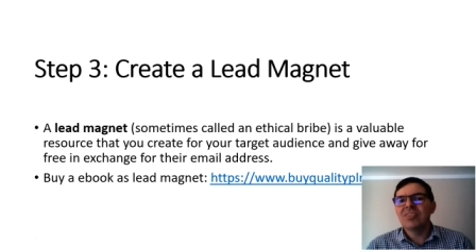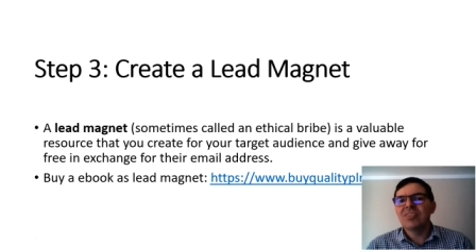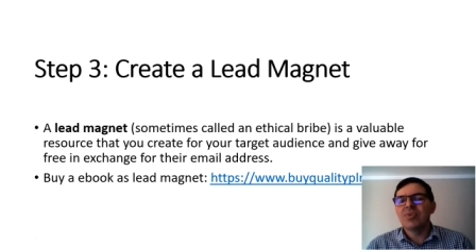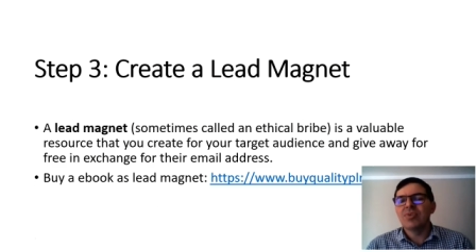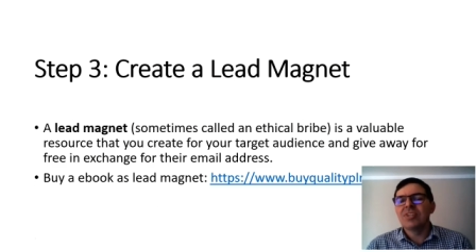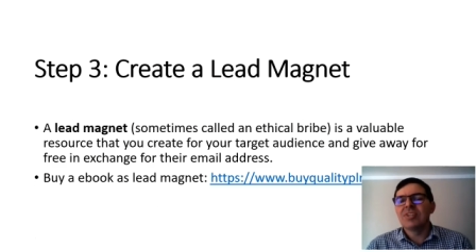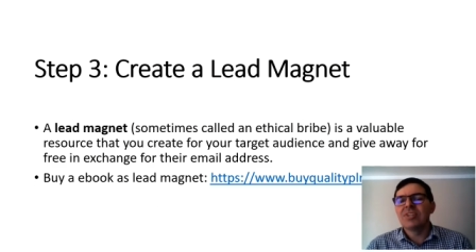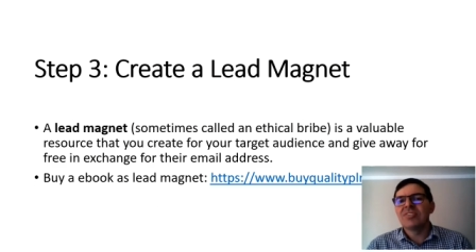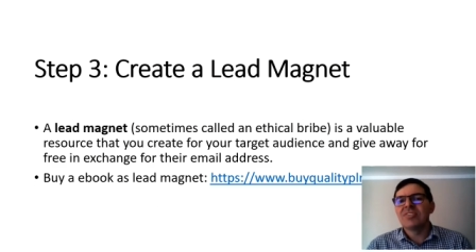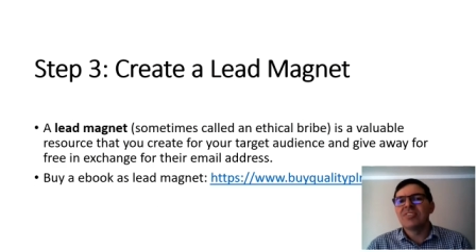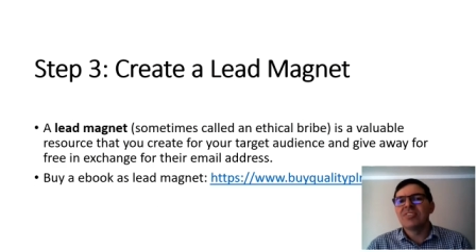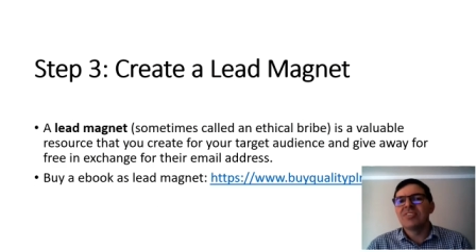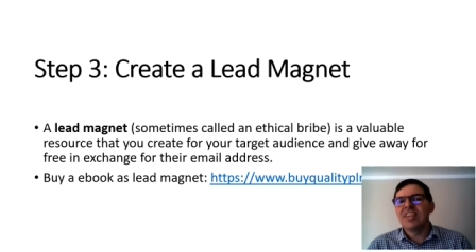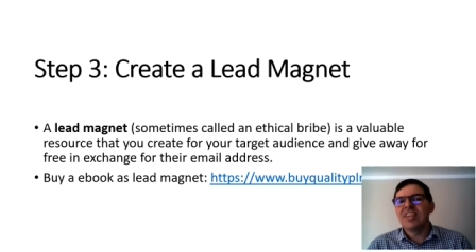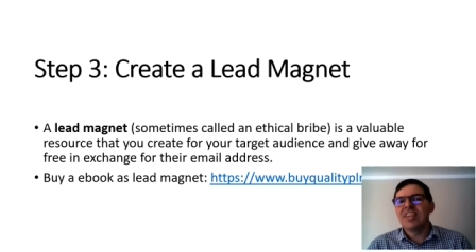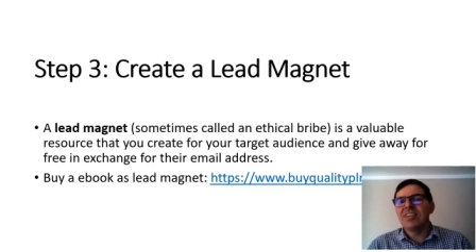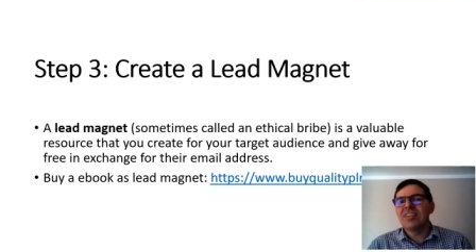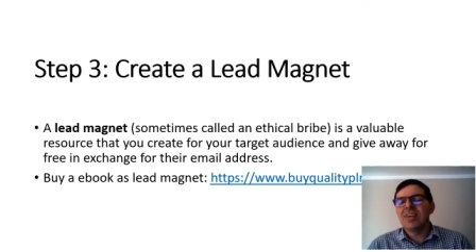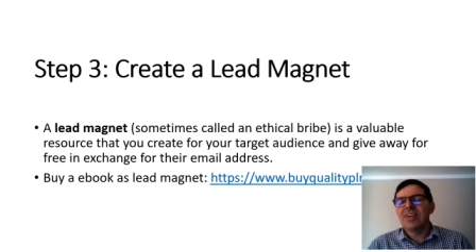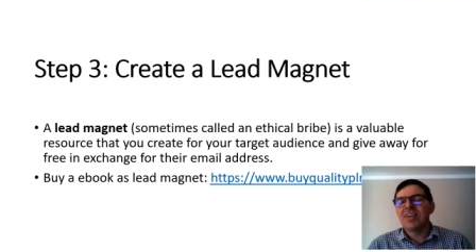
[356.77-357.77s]
for instance,
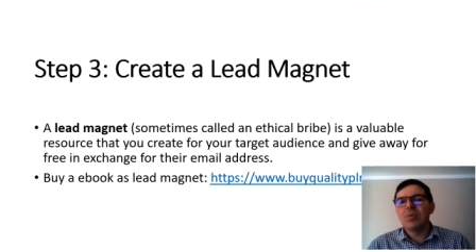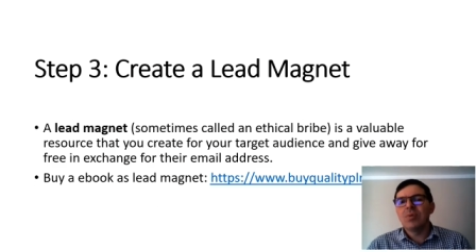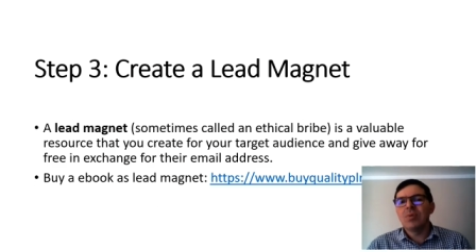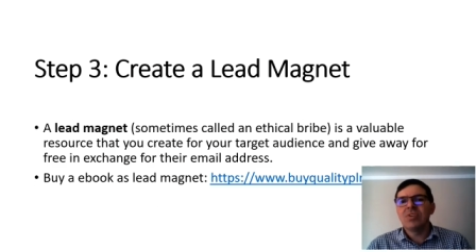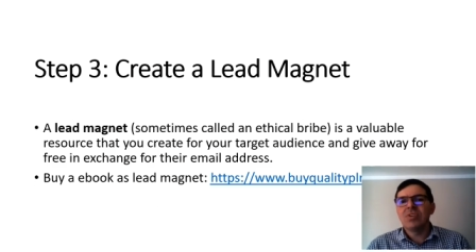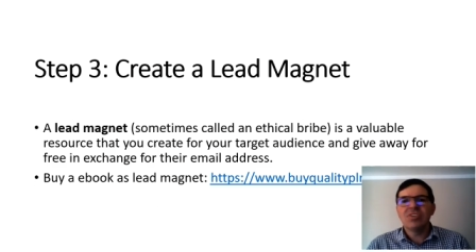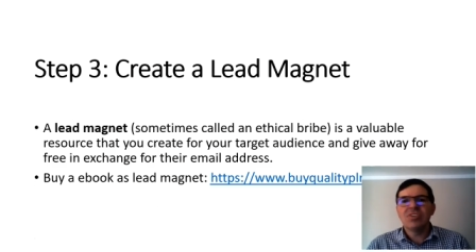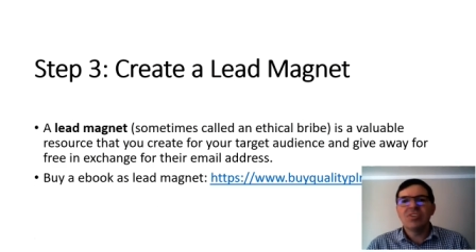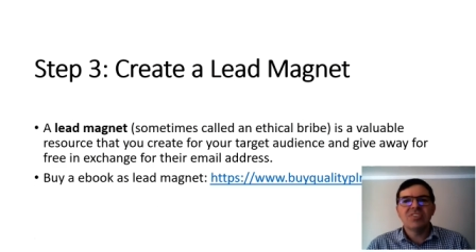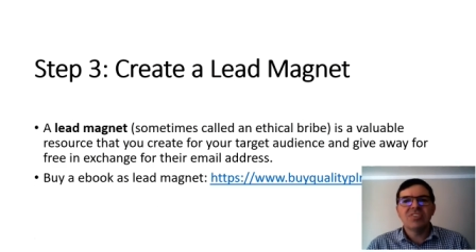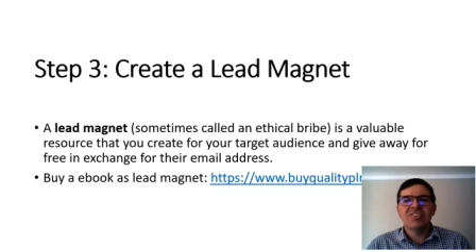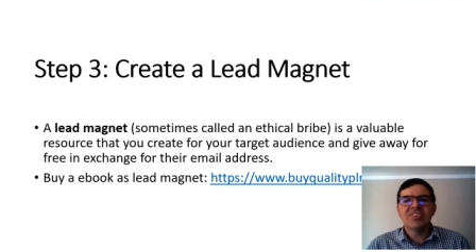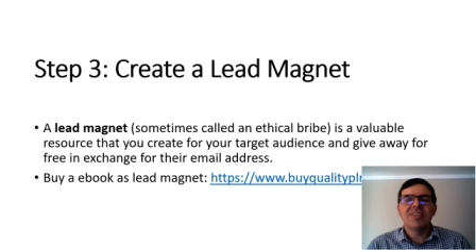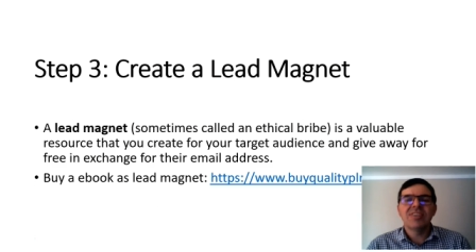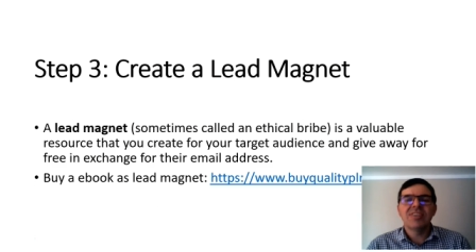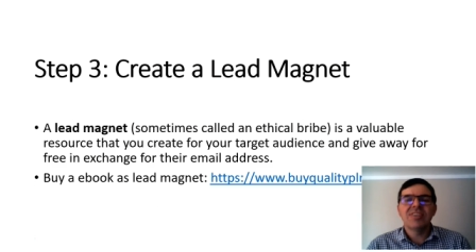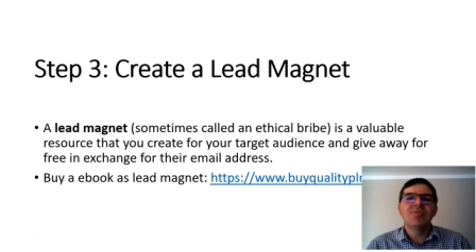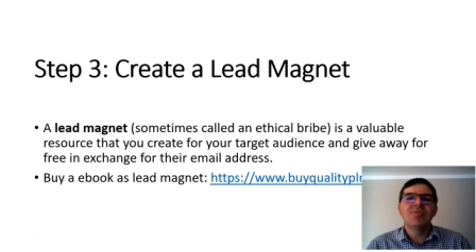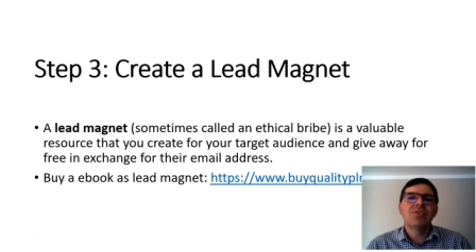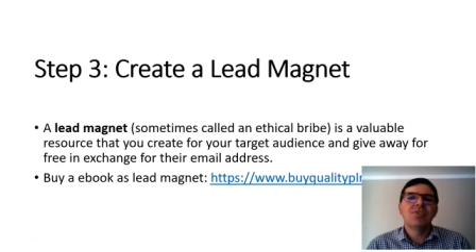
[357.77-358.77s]
they, they will not just
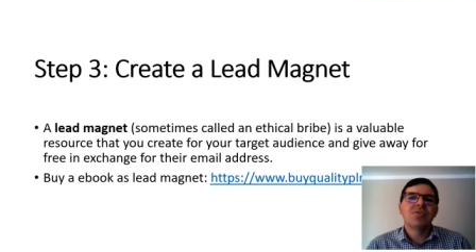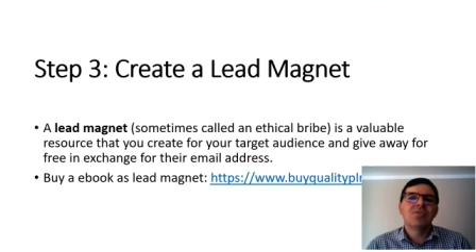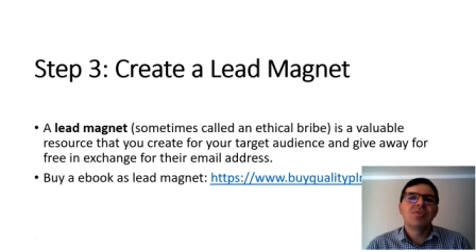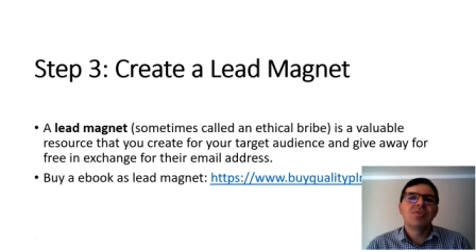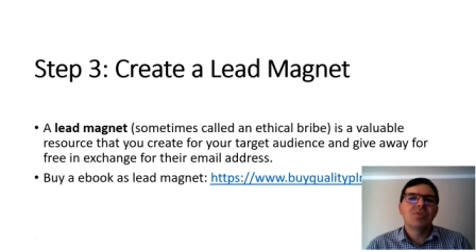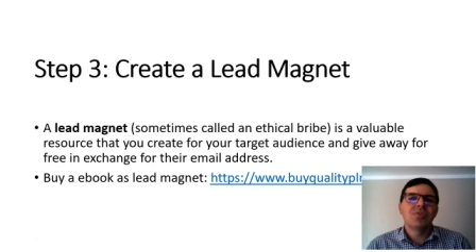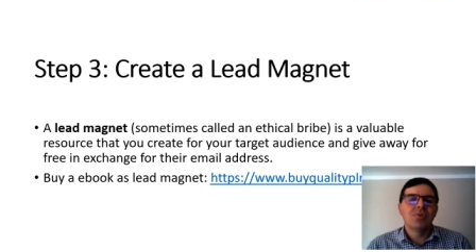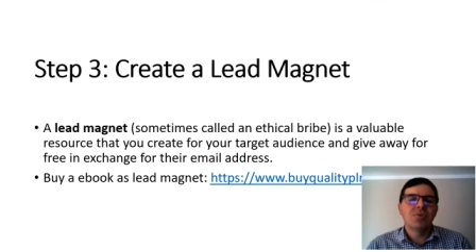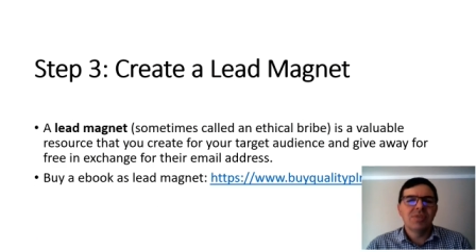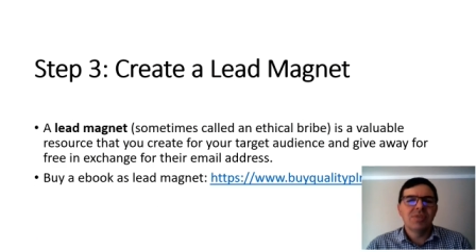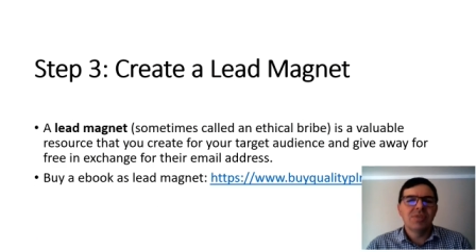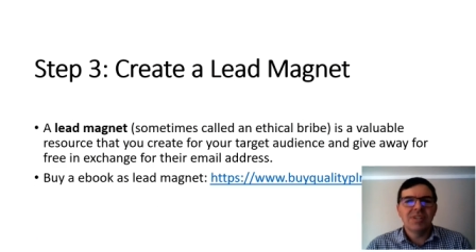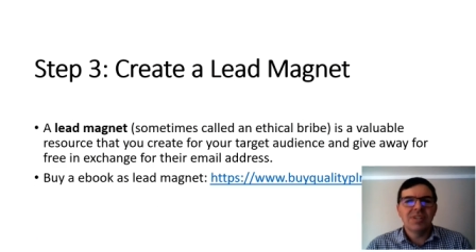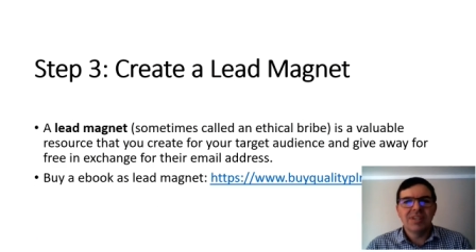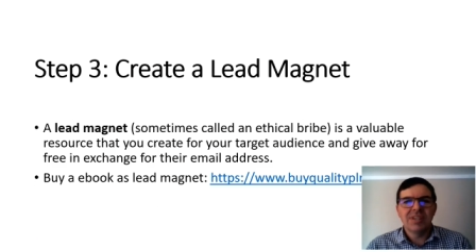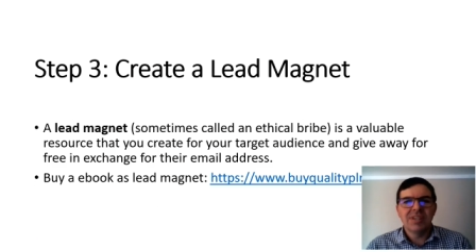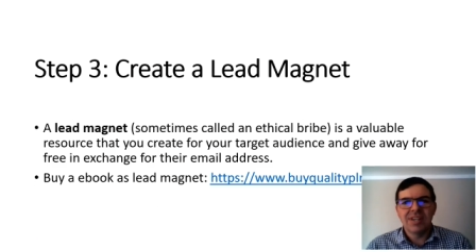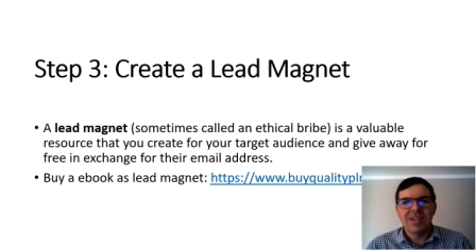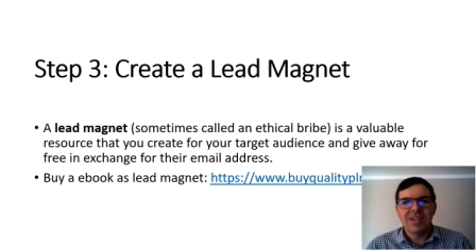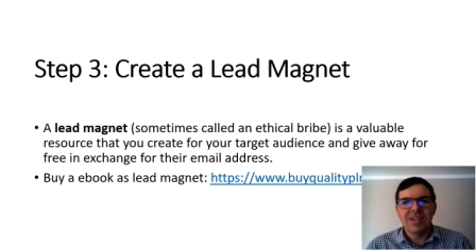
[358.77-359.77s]
give you your
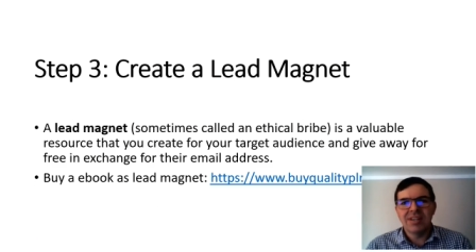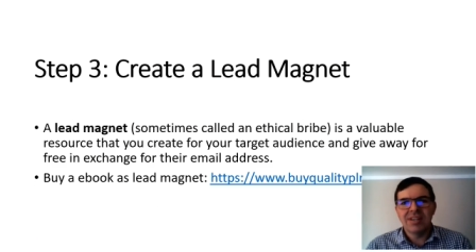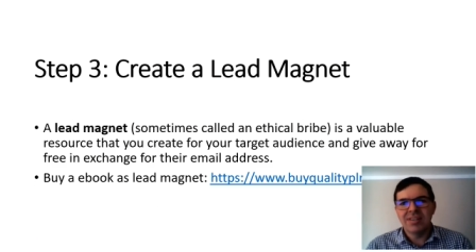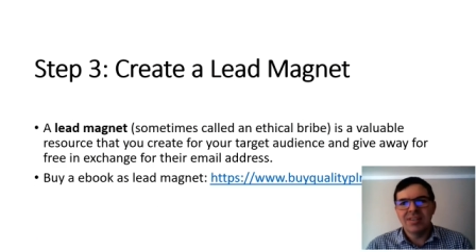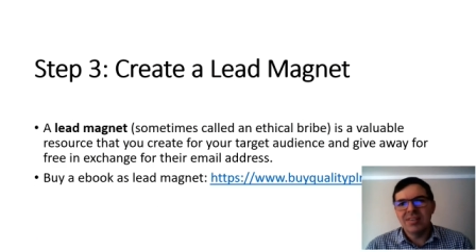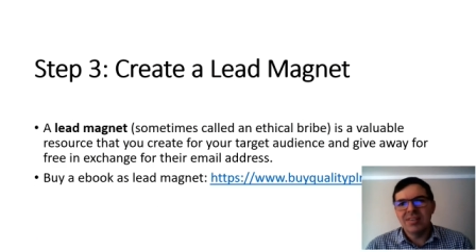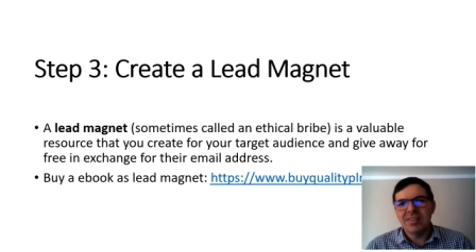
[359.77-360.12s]
uh,